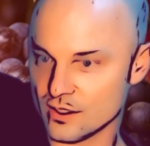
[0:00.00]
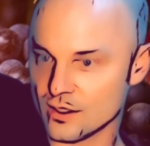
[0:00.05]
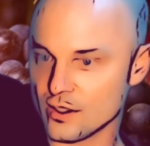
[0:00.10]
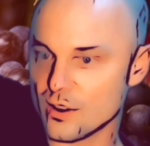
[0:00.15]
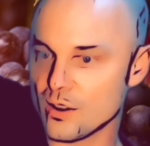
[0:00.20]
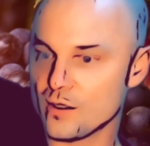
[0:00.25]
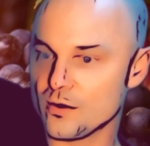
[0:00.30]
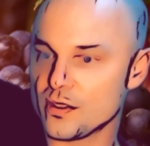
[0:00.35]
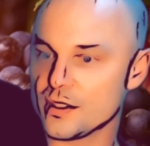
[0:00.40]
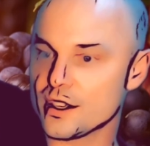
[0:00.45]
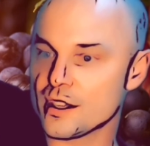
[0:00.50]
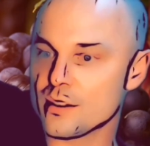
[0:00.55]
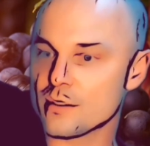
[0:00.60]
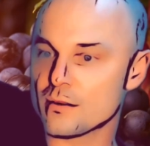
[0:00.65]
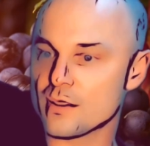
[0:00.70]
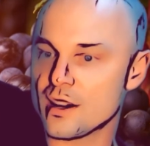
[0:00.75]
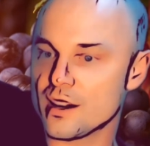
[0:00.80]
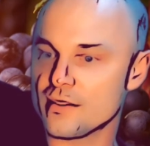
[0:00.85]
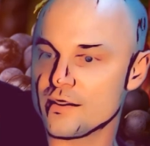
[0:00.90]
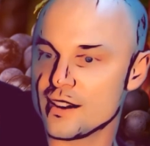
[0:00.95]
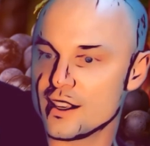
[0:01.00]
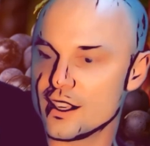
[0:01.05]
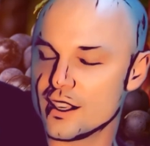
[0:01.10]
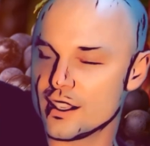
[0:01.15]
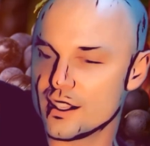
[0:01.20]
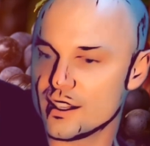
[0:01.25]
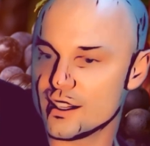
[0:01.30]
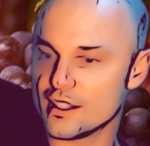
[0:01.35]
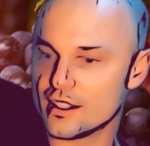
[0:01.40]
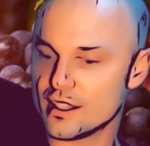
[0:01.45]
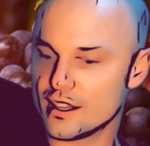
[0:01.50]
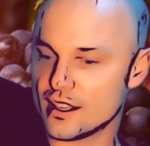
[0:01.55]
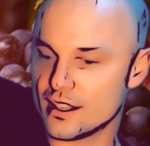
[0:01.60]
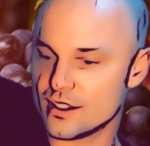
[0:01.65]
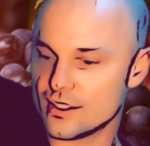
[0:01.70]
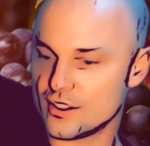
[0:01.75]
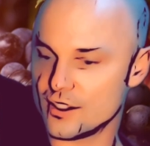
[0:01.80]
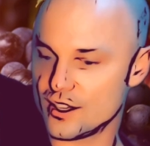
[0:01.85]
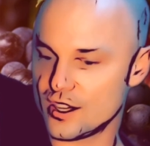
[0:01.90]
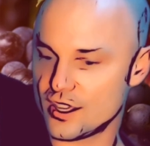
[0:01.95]
hopefully go raw vegan
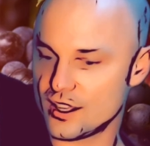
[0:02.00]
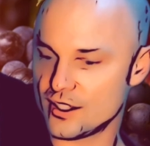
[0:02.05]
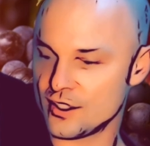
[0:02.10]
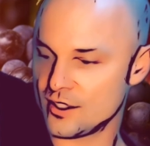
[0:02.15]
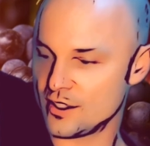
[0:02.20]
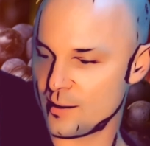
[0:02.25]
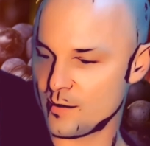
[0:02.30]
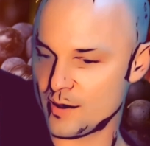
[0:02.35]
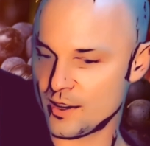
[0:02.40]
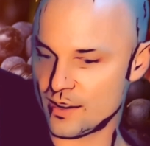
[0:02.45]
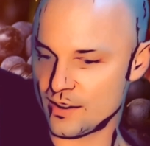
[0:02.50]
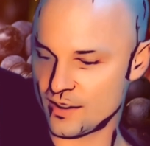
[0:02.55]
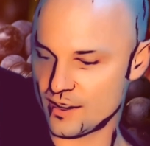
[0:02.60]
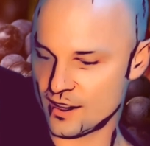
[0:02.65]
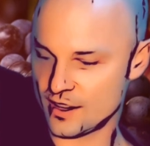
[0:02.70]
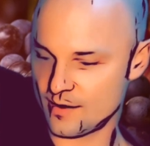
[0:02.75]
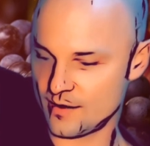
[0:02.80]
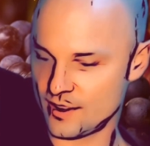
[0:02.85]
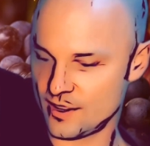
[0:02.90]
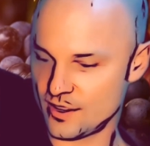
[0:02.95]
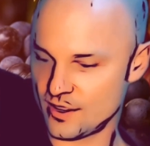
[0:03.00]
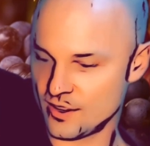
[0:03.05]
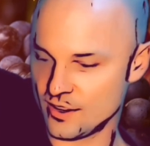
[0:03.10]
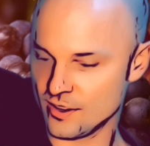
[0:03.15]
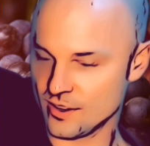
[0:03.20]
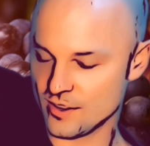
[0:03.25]
and change the paradigm here.